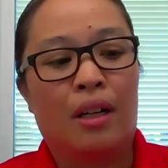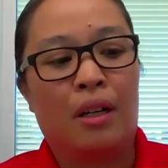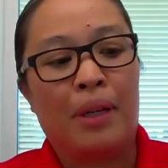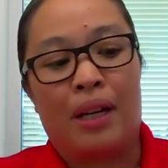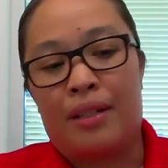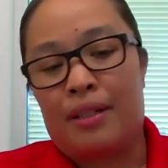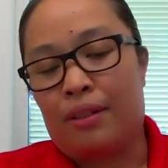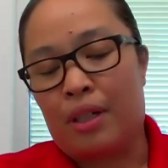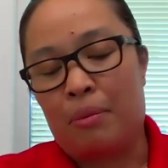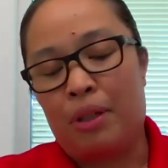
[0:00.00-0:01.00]
um, and I
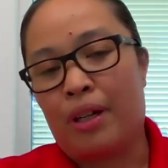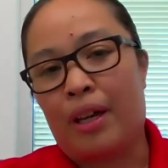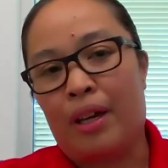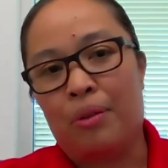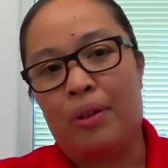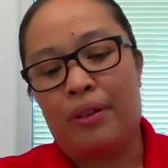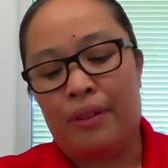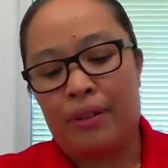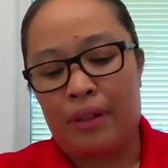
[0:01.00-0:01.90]
still communicate with.